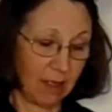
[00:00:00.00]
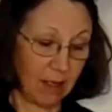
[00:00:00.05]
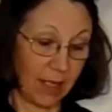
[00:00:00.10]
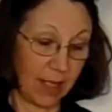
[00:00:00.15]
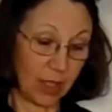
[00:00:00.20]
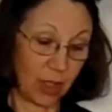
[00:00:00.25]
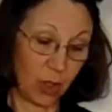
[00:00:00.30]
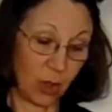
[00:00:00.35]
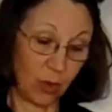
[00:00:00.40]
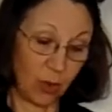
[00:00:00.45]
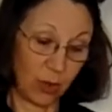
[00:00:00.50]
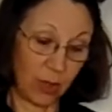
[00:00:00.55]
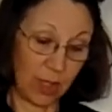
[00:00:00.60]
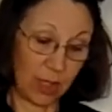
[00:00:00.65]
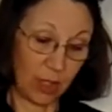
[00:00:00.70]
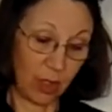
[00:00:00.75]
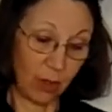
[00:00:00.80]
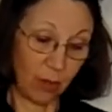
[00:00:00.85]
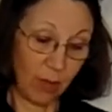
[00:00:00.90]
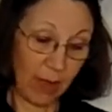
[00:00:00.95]
Like
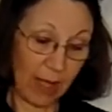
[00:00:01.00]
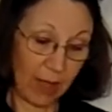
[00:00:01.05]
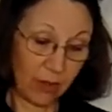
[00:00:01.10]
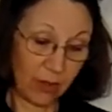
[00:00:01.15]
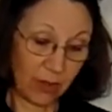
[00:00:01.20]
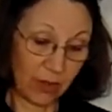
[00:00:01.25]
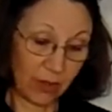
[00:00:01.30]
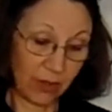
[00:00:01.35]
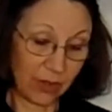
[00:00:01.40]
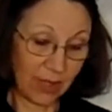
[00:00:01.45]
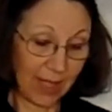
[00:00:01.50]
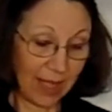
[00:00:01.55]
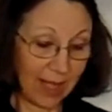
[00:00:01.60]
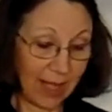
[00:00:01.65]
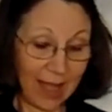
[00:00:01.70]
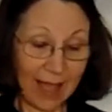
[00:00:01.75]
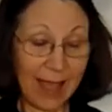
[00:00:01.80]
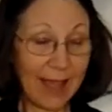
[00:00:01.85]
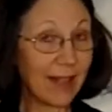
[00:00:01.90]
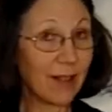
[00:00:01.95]
using your mouths to say,
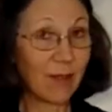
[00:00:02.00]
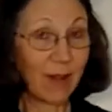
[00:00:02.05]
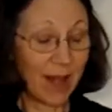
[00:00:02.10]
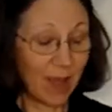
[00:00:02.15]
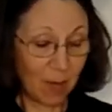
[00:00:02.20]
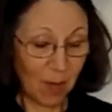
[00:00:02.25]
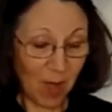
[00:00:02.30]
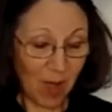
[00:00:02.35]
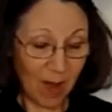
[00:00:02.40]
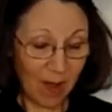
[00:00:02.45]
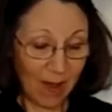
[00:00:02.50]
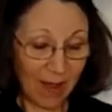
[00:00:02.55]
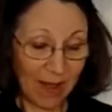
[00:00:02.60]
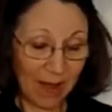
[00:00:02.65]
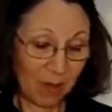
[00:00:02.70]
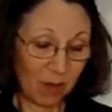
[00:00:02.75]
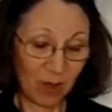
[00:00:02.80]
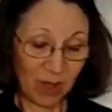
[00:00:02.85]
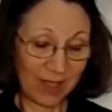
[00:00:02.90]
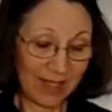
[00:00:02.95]
"Hi, Grandma,
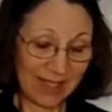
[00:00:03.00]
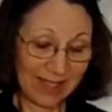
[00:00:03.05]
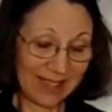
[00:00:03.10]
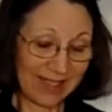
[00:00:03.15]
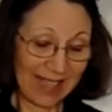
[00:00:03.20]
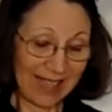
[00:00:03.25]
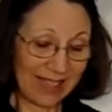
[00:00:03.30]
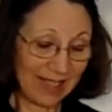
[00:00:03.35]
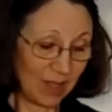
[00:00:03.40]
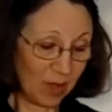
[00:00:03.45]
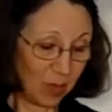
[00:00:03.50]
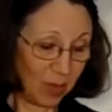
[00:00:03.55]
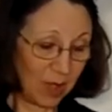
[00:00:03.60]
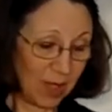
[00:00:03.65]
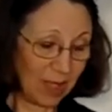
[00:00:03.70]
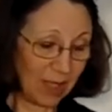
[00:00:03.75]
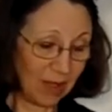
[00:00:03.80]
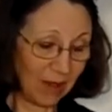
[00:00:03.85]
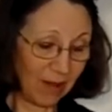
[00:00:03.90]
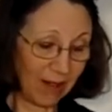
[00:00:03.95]
I'm really excited to be
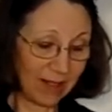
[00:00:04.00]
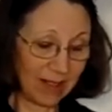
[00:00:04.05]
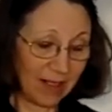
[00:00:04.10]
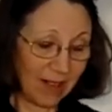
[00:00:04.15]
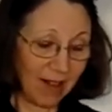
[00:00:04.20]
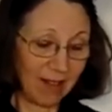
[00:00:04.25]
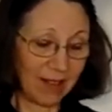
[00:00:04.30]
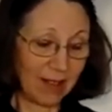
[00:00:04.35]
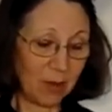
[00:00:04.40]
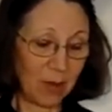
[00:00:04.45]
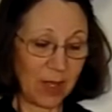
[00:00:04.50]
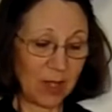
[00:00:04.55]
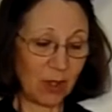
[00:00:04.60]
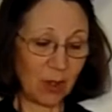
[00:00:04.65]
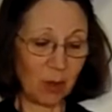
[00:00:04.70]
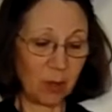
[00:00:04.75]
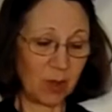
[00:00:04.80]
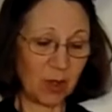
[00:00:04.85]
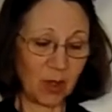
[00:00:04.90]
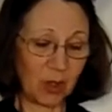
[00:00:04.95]
here. I can hardly wait
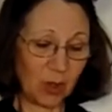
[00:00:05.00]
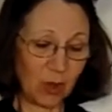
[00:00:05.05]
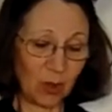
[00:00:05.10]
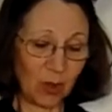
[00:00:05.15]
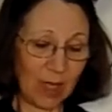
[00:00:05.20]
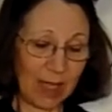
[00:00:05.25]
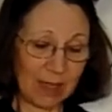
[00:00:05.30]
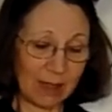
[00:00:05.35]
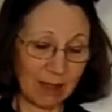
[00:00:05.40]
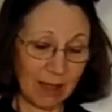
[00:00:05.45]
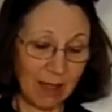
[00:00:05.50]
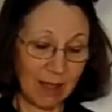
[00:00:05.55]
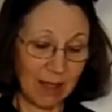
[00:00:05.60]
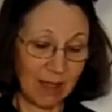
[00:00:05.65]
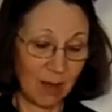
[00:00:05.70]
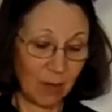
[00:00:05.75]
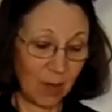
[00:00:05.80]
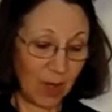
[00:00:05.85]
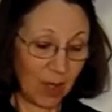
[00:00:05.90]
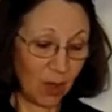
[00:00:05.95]
to open the suitcase.
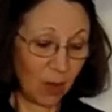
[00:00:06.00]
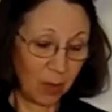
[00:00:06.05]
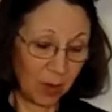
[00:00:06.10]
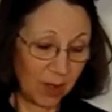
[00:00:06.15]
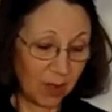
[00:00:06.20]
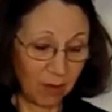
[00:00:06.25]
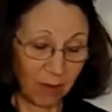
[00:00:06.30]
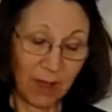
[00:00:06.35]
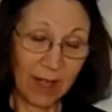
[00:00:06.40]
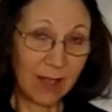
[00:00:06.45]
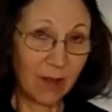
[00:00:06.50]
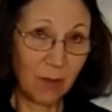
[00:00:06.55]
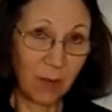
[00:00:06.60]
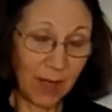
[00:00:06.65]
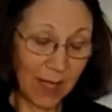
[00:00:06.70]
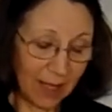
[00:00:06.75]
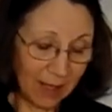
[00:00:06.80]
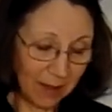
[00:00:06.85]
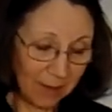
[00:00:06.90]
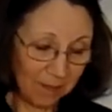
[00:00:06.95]
May I open it right
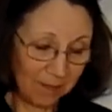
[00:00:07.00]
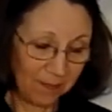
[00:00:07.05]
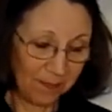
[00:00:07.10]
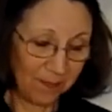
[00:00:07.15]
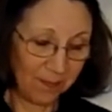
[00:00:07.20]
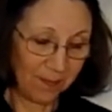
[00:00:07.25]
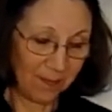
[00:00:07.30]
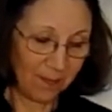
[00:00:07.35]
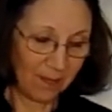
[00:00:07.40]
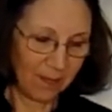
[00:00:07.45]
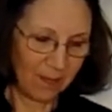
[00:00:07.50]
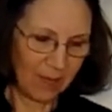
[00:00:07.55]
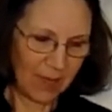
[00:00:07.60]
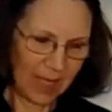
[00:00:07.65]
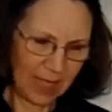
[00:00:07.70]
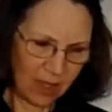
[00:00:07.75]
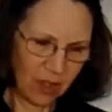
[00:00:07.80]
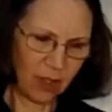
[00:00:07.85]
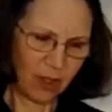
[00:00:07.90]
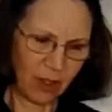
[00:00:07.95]
away?"
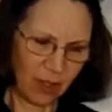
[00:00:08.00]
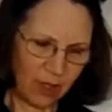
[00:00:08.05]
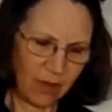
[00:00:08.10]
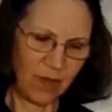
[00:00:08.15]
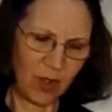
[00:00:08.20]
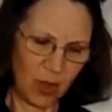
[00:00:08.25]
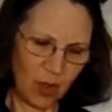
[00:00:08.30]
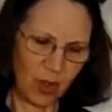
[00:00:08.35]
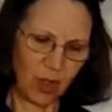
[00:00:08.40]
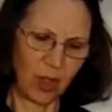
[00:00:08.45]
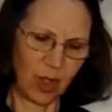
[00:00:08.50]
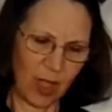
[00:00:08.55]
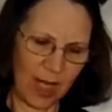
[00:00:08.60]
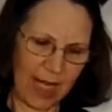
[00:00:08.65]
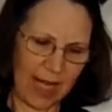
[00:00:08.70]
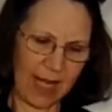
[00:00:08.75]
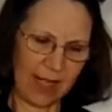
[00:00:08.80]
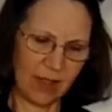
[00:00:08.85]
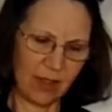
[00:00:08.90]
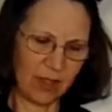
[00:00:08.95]
Then you could have used your
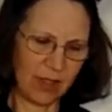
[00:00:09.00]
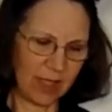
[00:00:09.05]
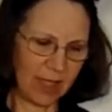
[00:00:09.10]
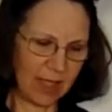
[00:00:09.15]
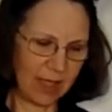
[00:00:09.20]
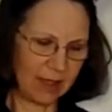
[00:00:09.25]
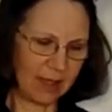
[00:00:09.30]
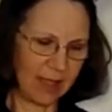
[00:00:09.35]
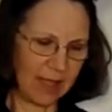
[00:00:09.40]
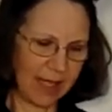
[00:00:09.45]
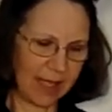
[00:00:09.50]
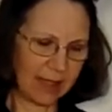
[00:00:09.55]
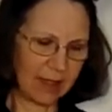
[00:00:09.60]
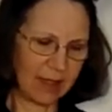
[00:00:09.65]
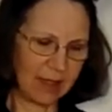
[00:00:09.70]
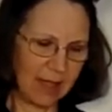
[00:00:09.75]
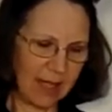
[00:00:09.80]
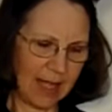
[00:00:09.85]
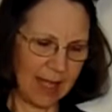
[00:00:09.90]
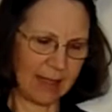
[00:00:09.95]
hands to get the
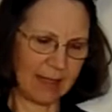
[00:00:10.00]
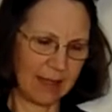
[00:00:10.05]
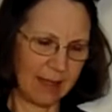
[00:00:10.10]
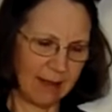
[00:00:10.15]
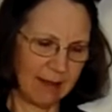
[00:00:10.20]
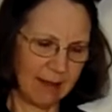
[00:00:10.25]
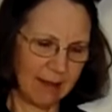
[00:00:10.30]
next nut.